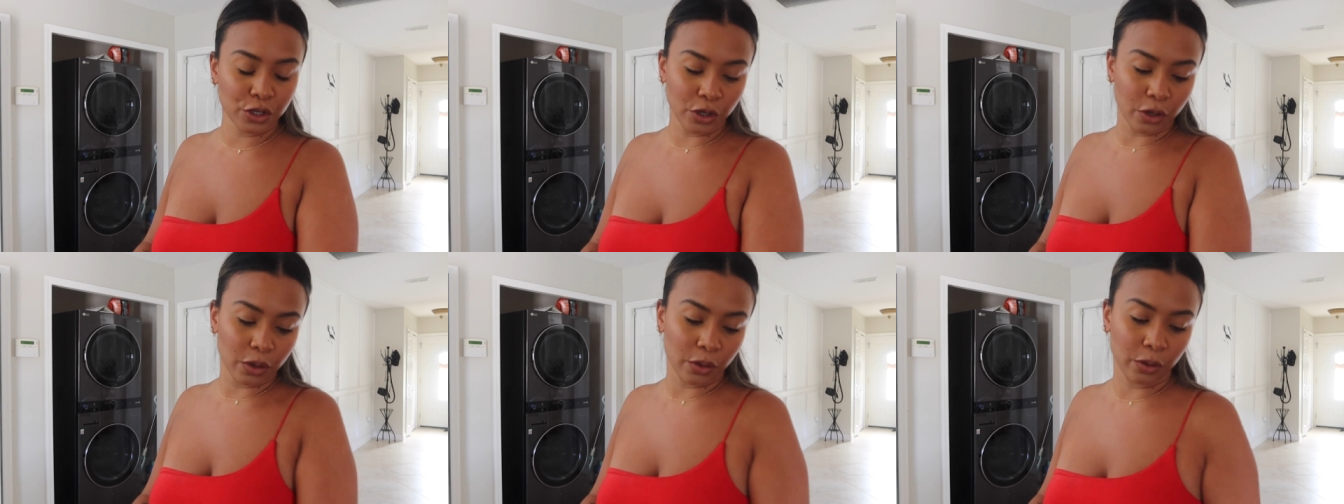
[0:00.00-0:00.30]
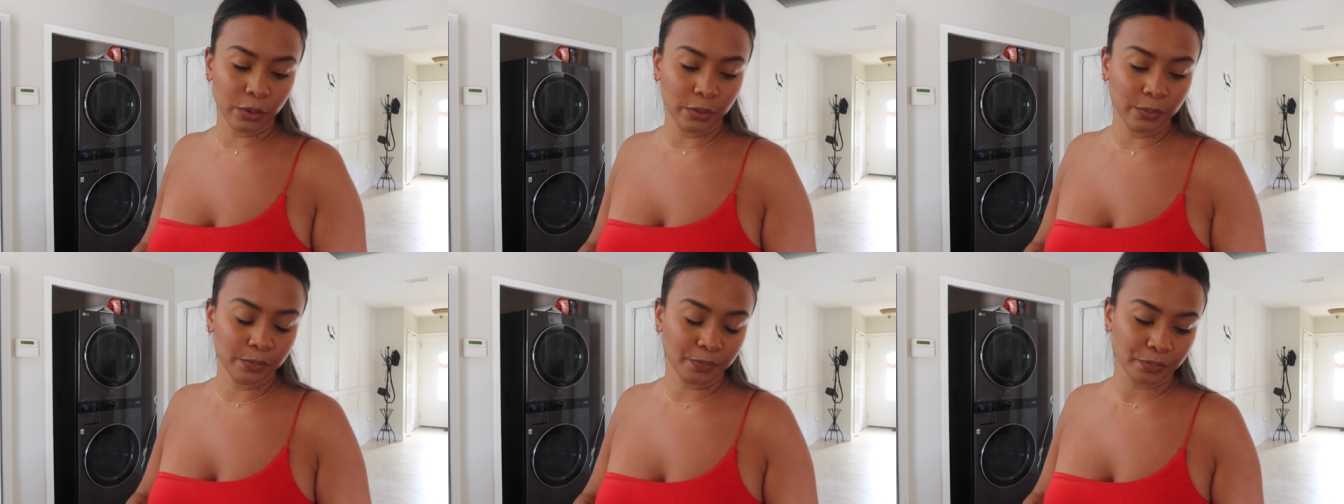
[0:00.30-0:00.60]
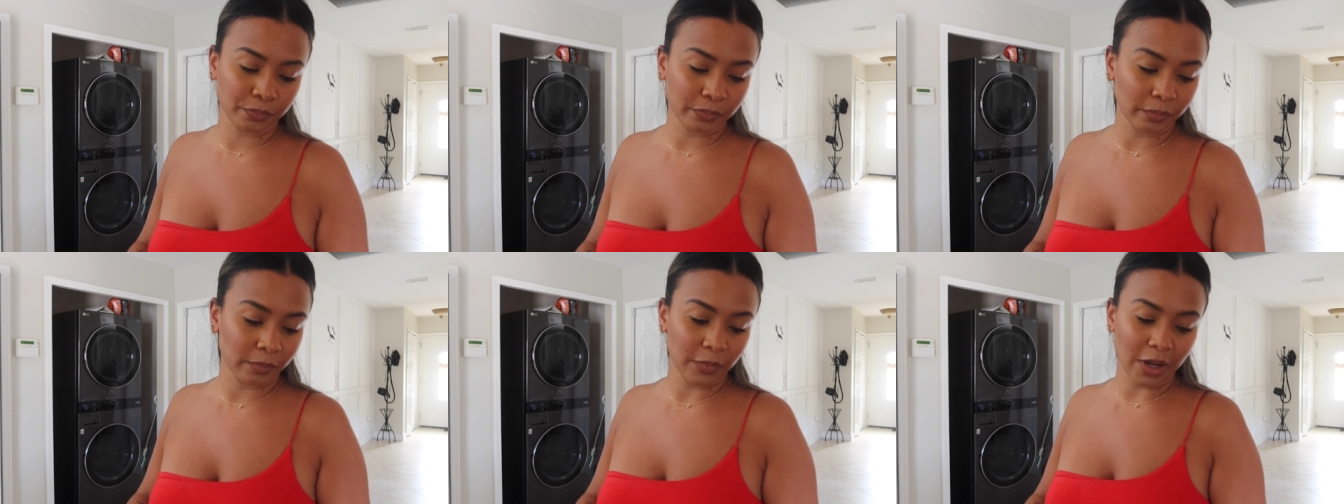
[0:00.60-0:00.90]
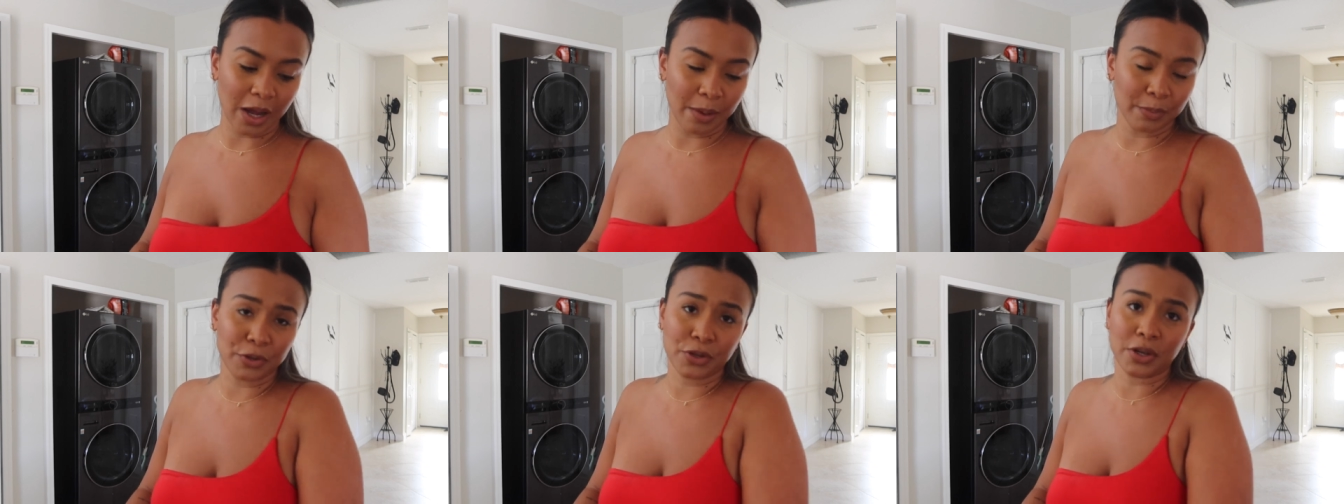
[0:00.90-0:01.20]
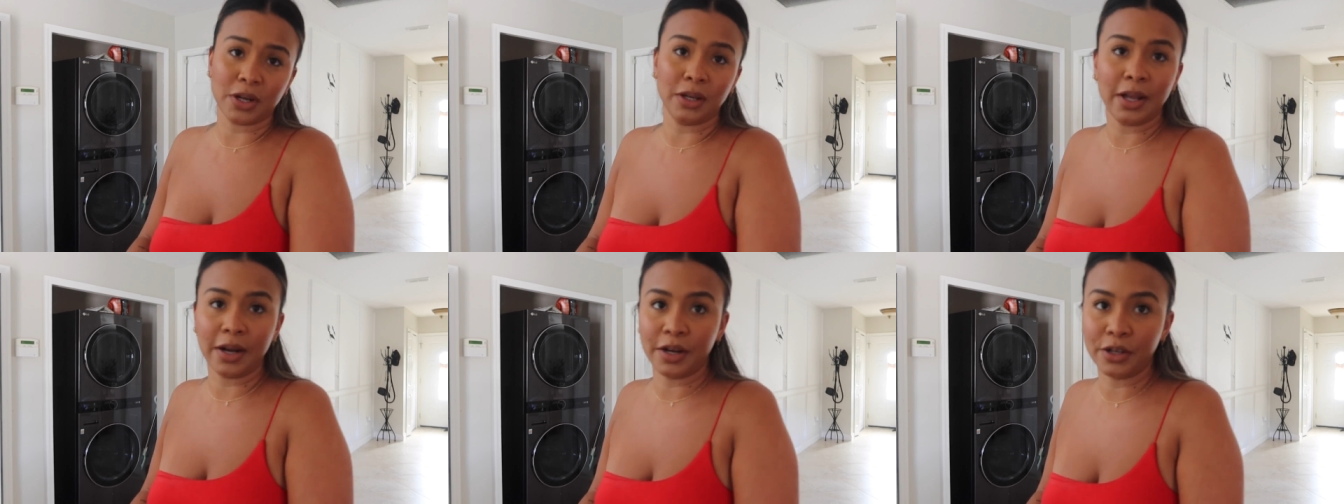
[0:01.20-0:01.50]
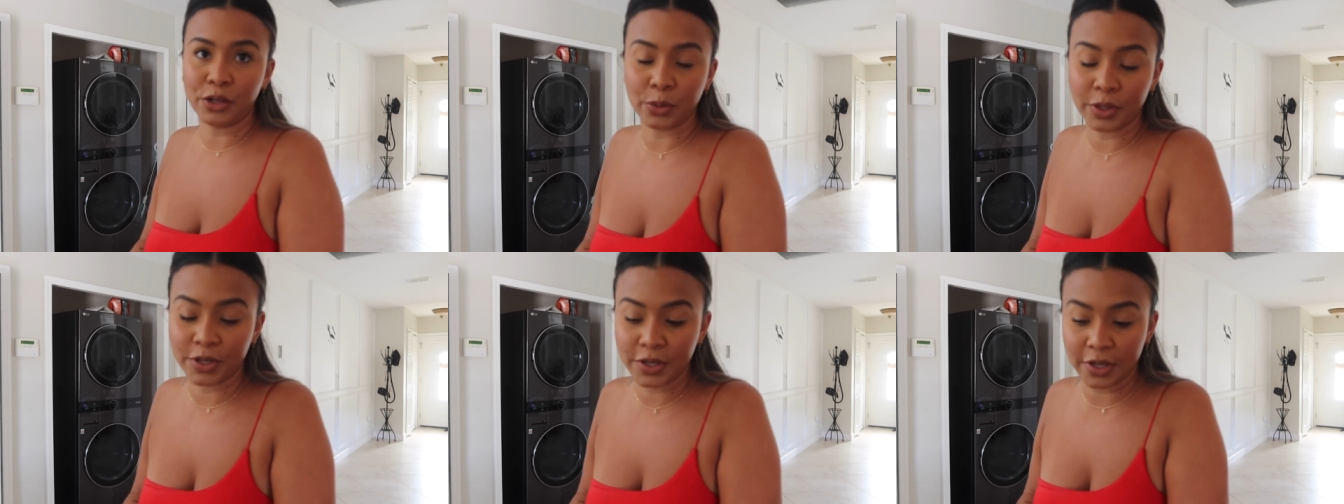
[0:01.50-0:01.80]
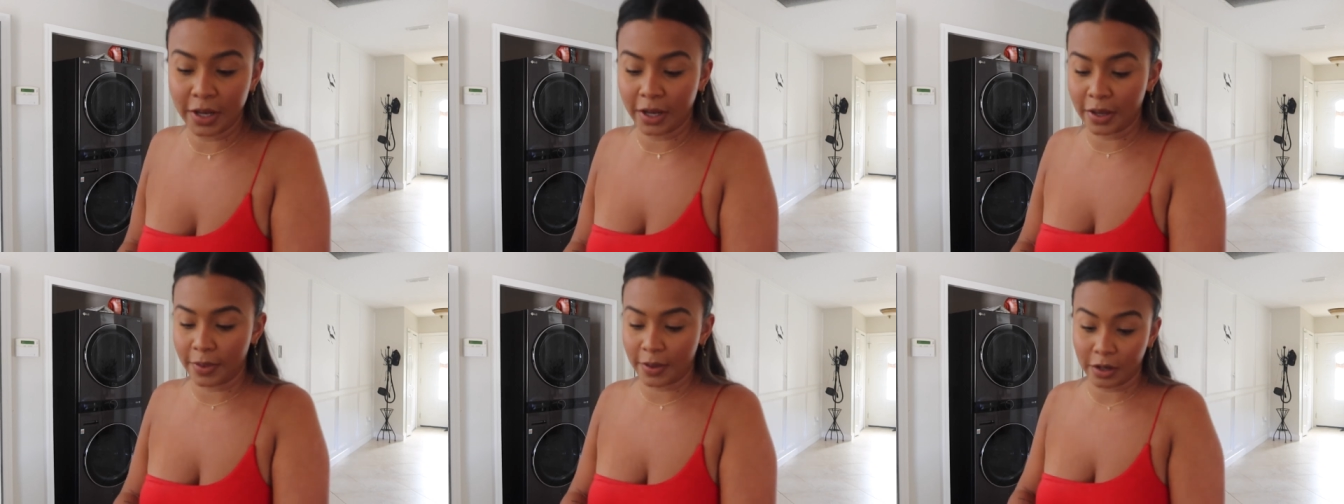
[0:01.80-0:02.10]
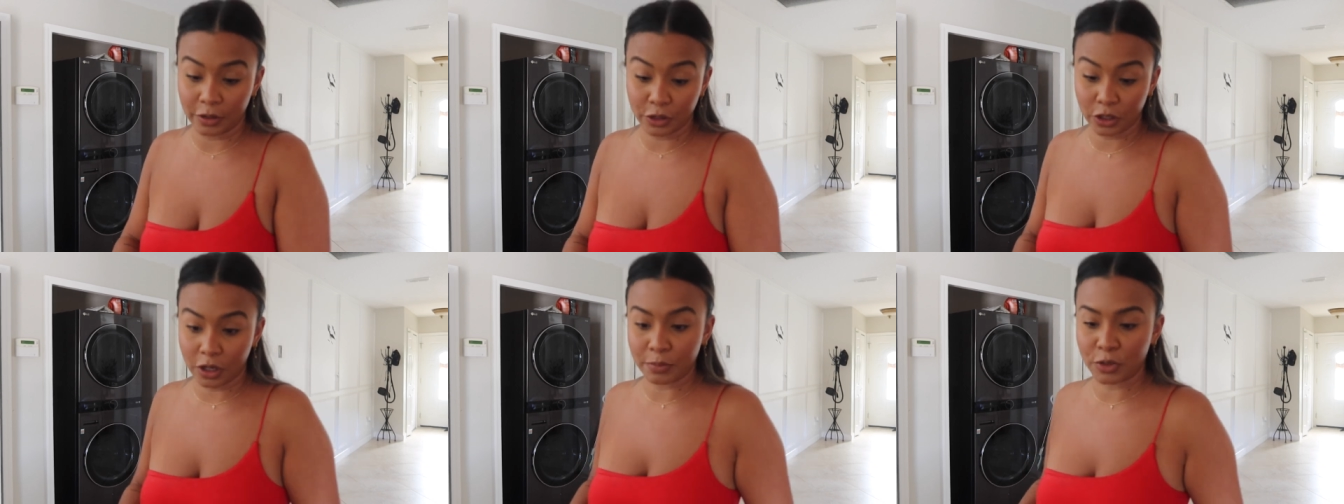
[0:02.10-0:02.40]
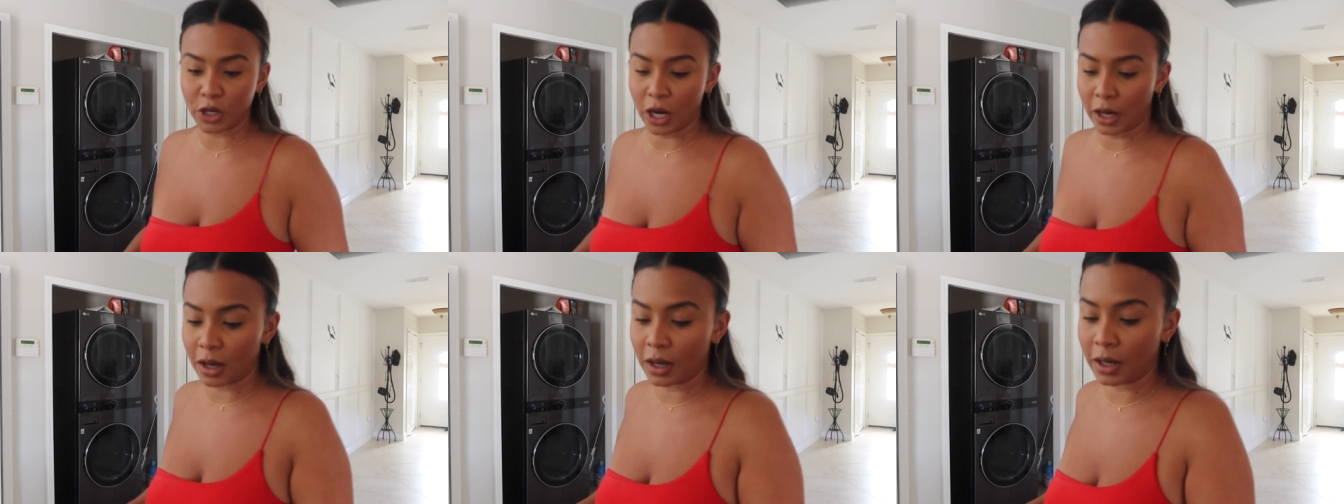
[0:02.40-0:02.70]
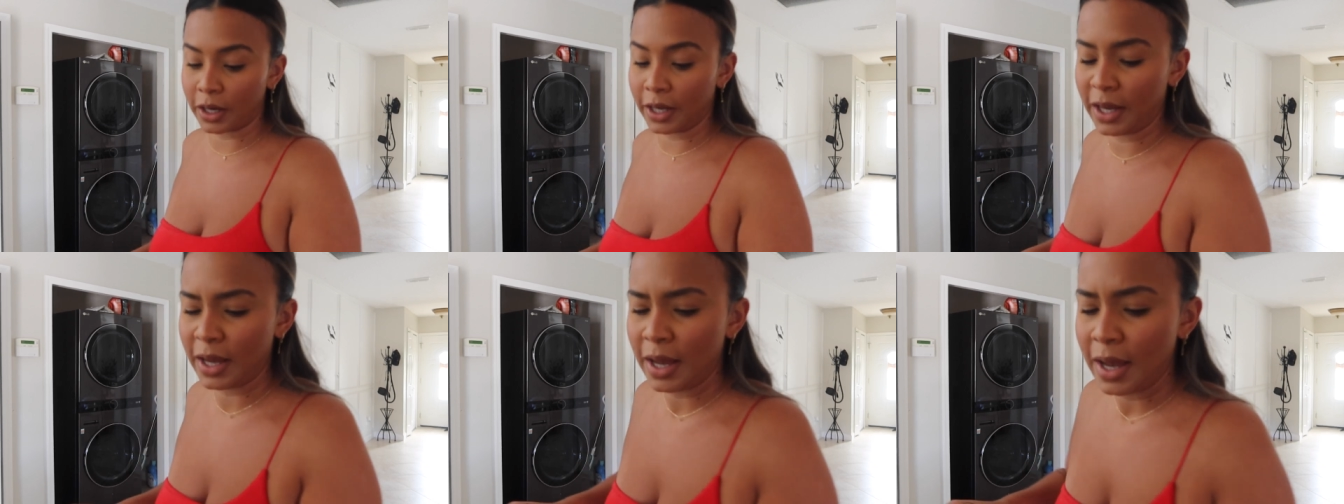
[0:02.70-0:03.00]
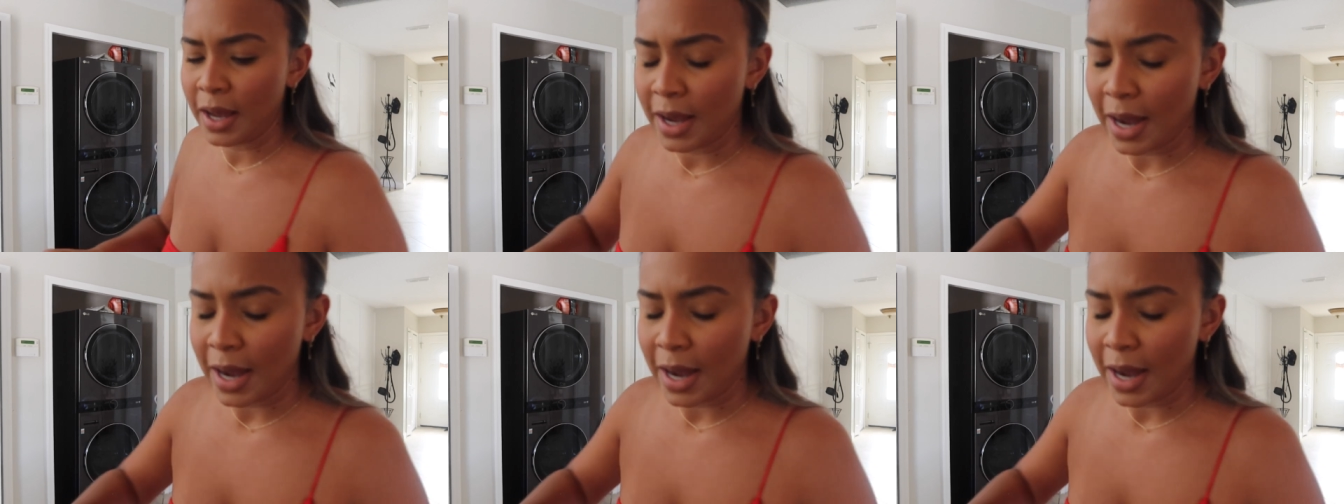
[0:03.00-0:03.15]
So I'm just gonna let it do its thing and then I'll come check on it.